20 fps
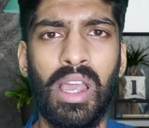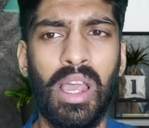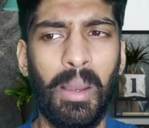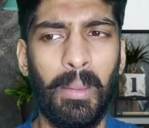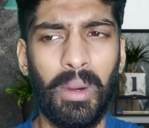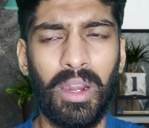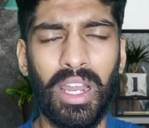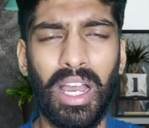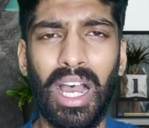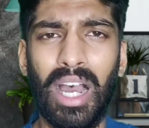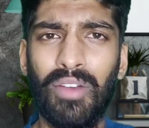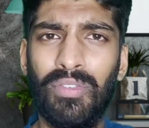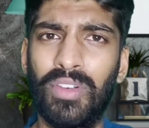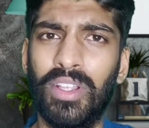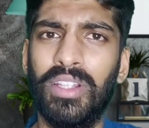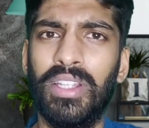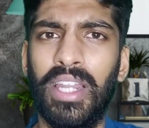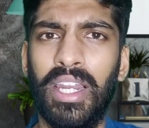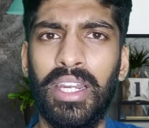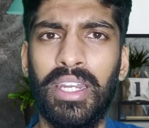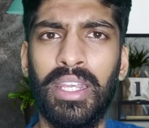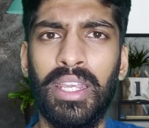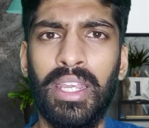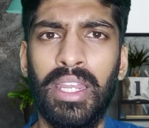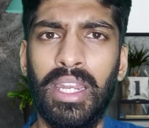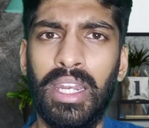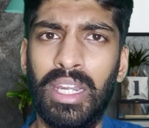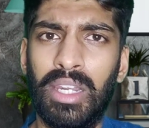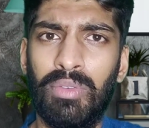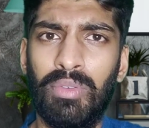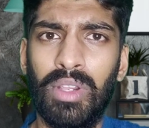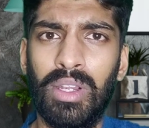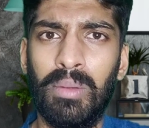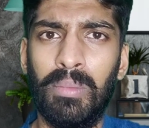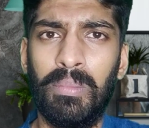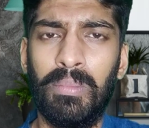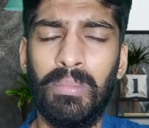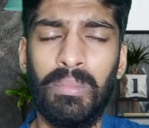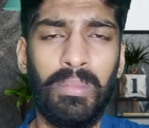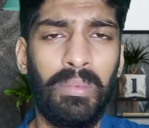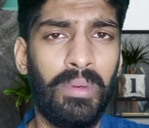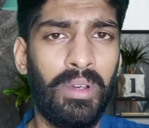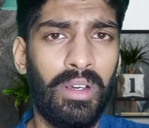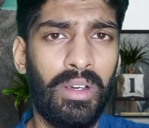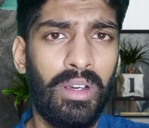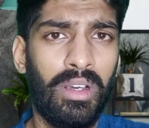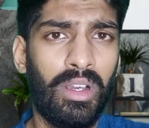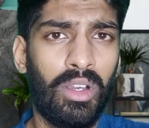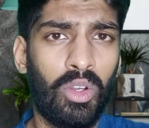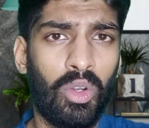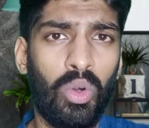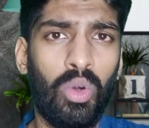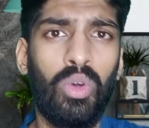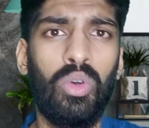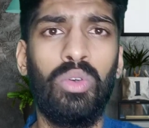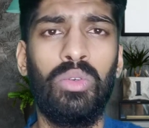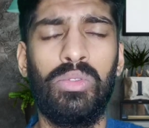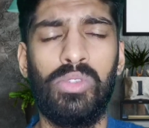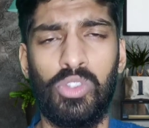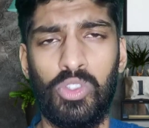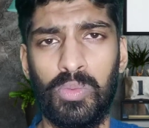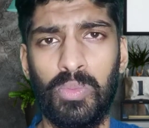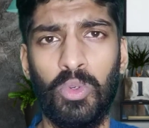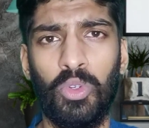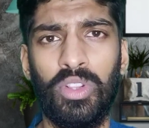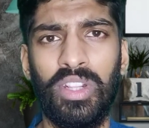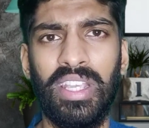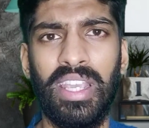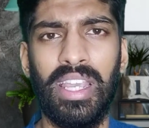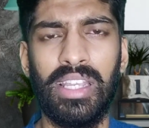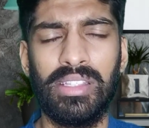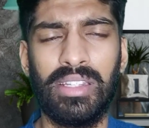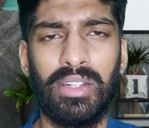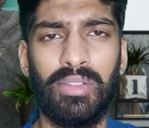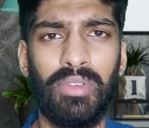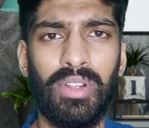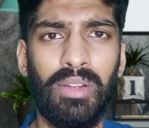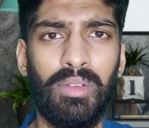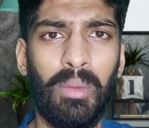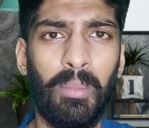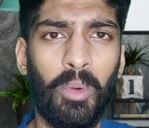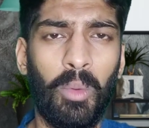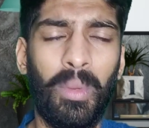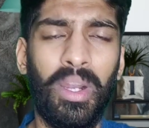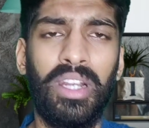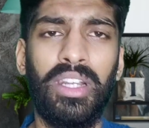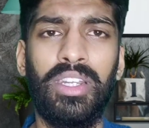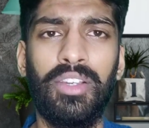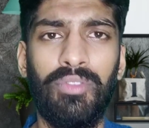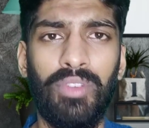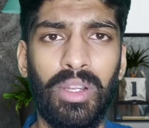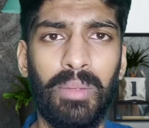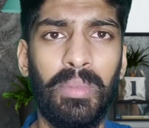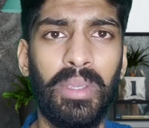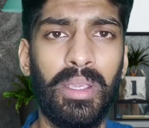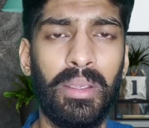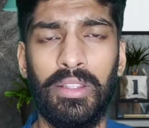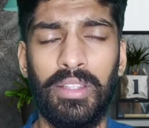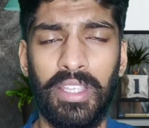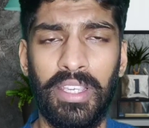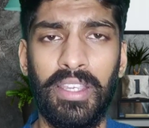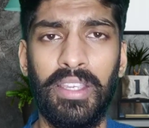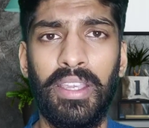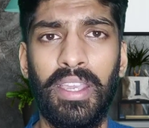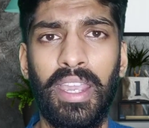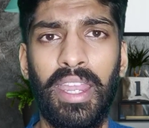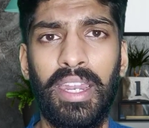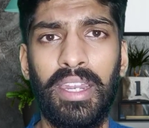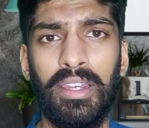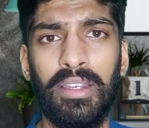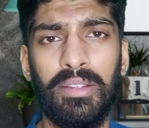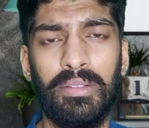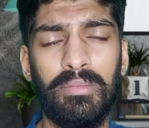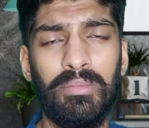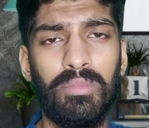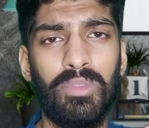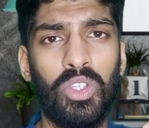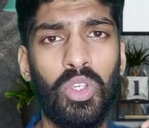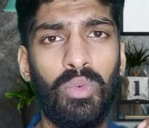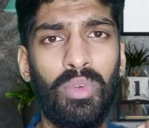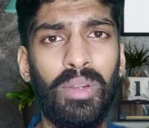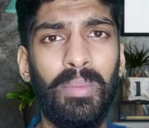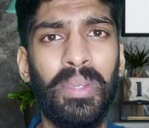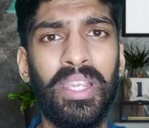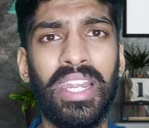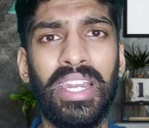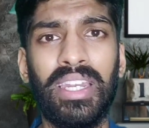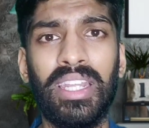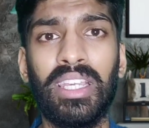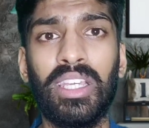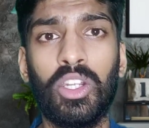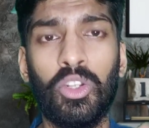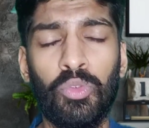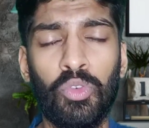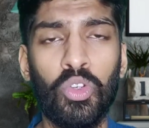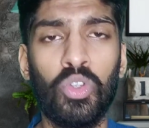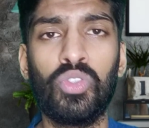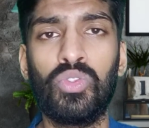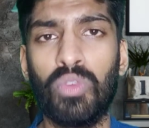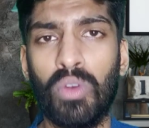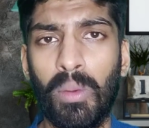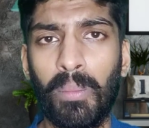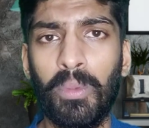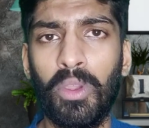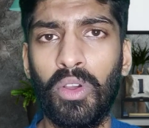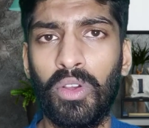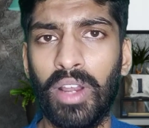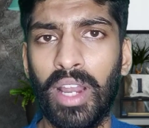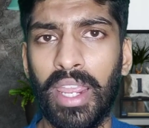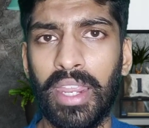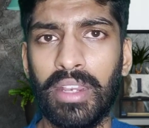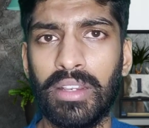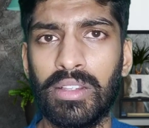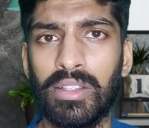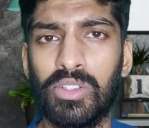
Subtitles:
but after that it will go smoothly, as it will, the momentum will be there and you will be getting reviews from your clients.